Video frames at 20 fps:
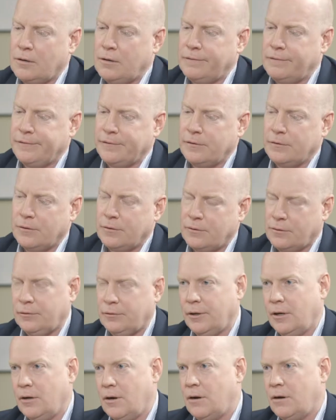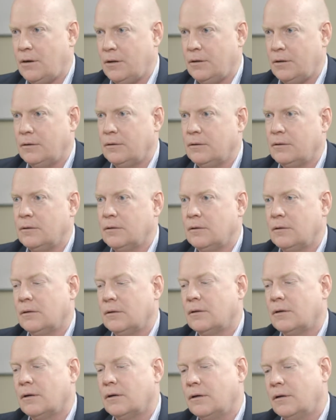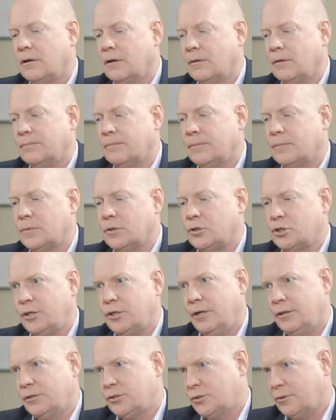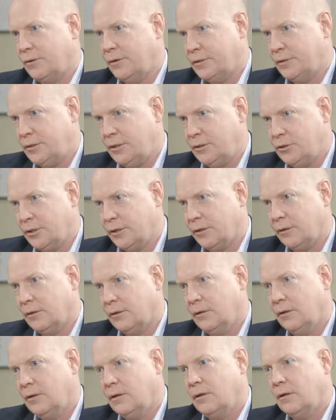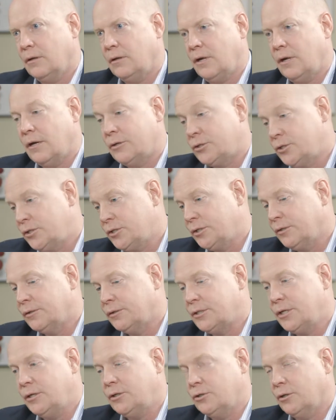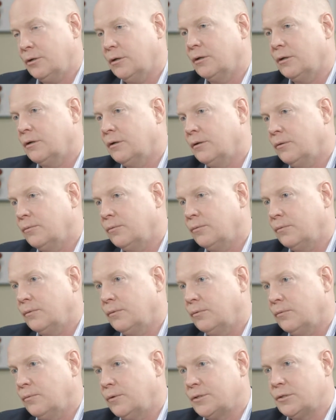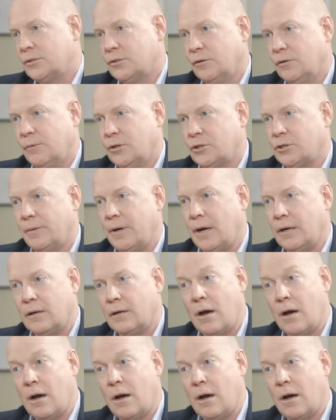even early on, um, she had started teaching. Now, she's still a teacher. It, it, wasn't so much about